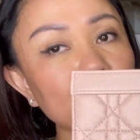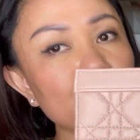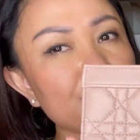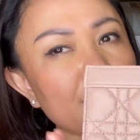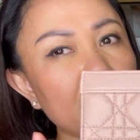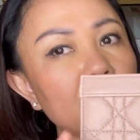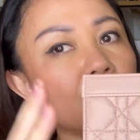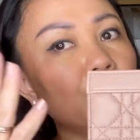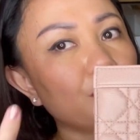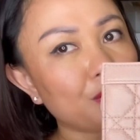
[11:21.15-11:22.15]
Do you think,
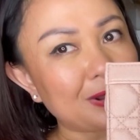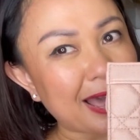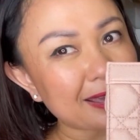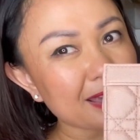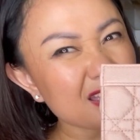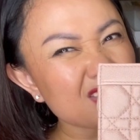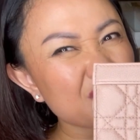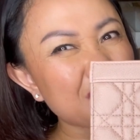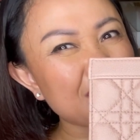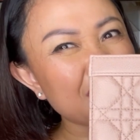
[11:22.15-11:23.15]
you know, you like
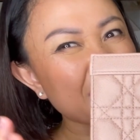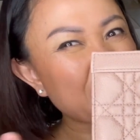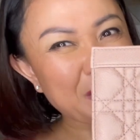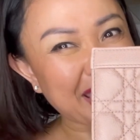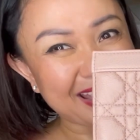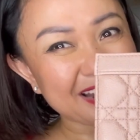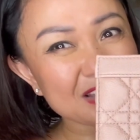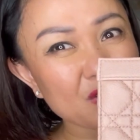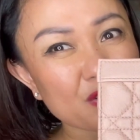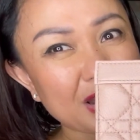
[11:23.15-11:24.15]
it, you hate
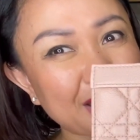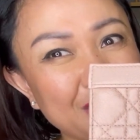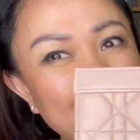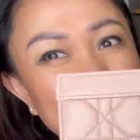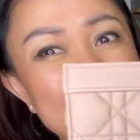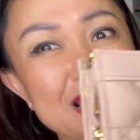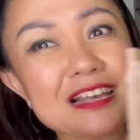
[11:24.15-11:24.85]
it, or like, you know,